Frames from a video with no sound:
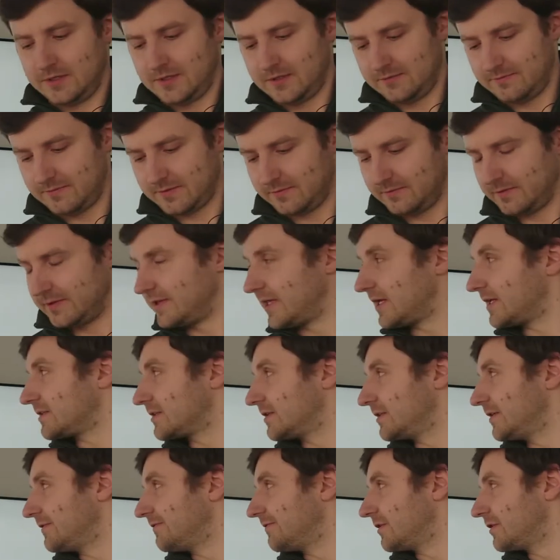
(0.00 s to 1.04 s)
well, that's
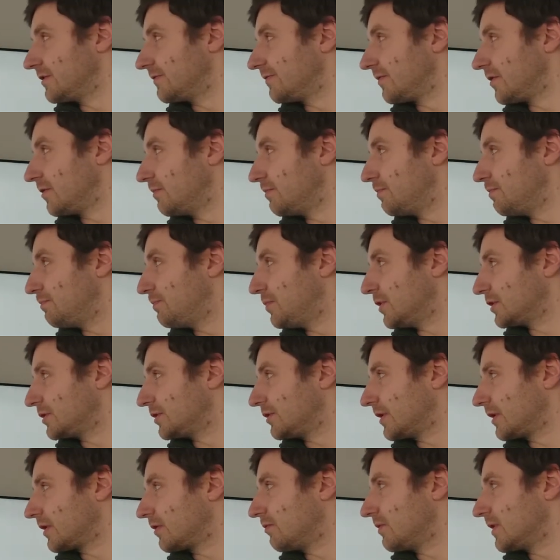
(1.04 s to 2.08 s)
different from
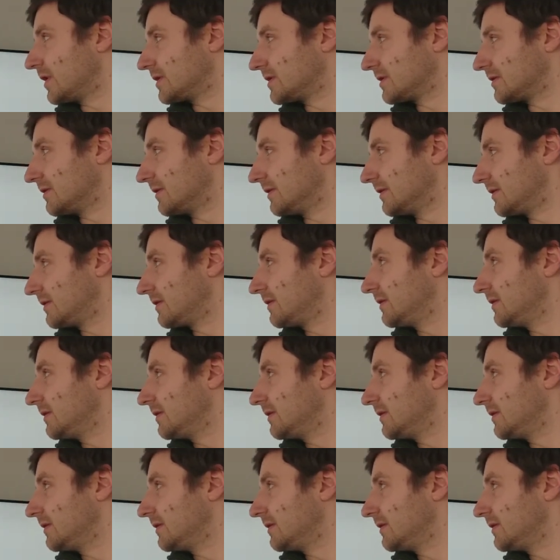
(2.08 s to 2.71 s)
put request. Like